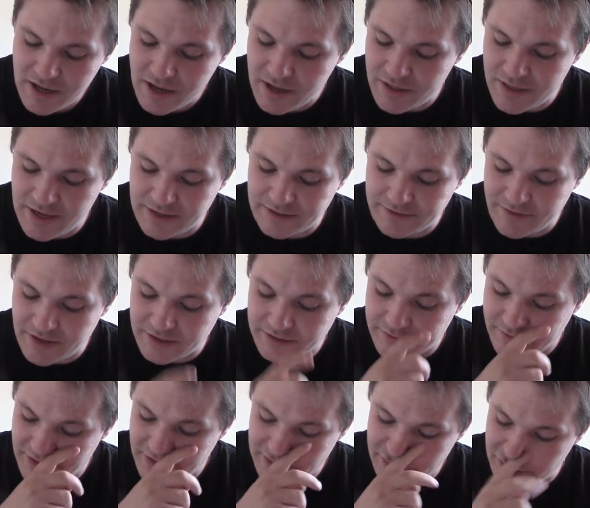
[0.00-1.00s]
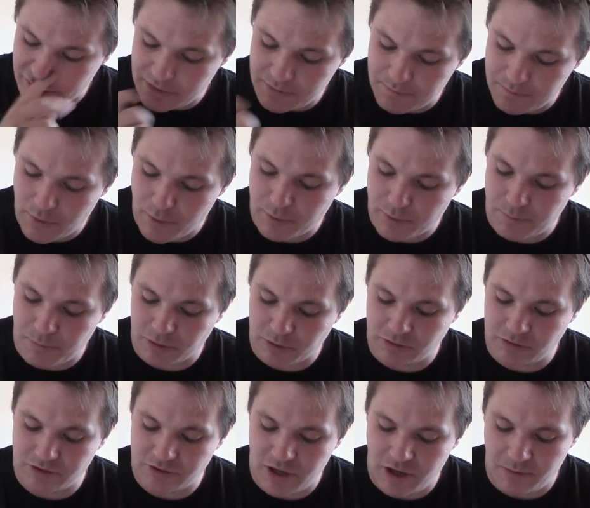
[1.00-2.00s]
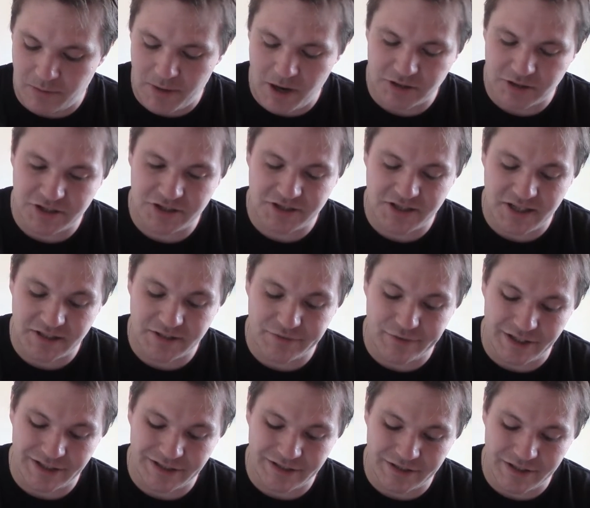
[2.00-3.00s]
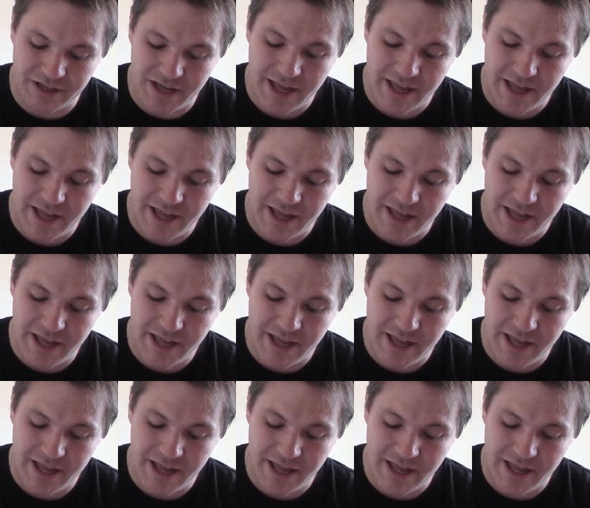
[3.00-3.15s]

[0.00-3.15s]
At the end of activation, both models are marked as activated.